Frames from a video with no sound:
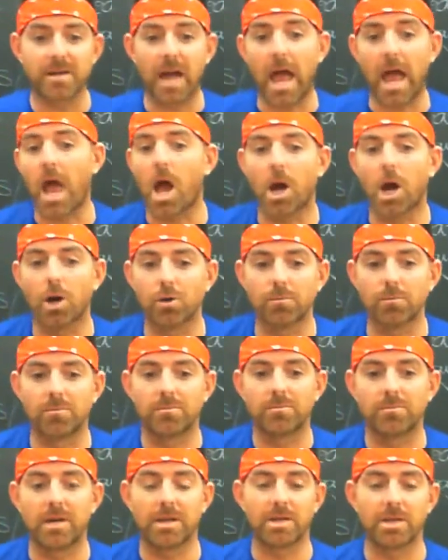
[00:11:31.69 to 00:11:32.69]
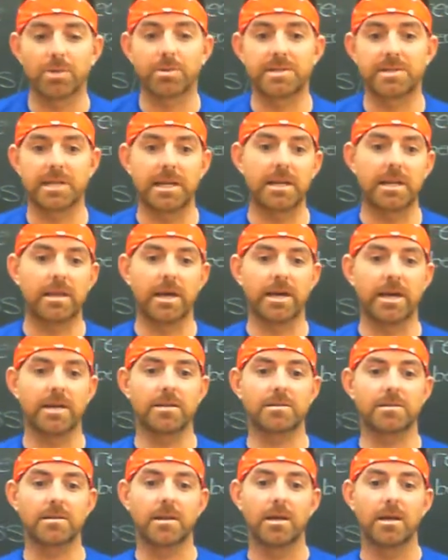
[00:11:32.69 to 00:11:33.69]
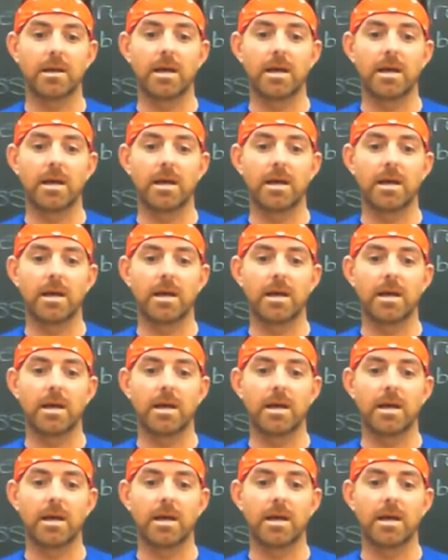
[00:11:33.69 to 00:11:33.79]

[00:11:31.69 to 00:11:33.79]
at home and they're doing silly things.